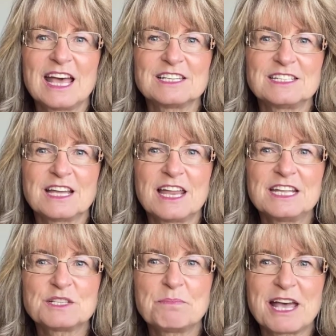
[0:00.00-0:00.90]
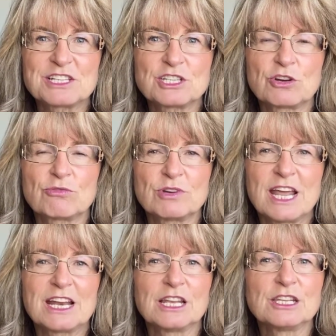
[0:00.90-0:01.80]
has done its best to
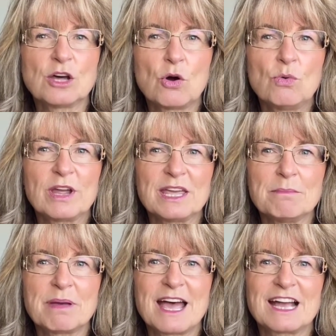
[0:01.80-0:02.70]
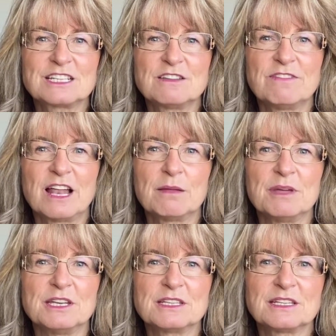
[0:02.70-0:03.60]
create a low impact
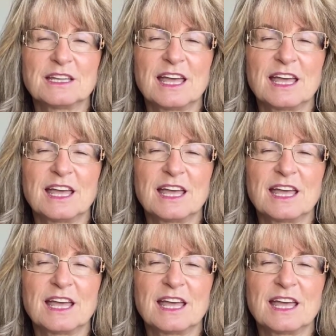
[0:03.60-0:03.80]
development,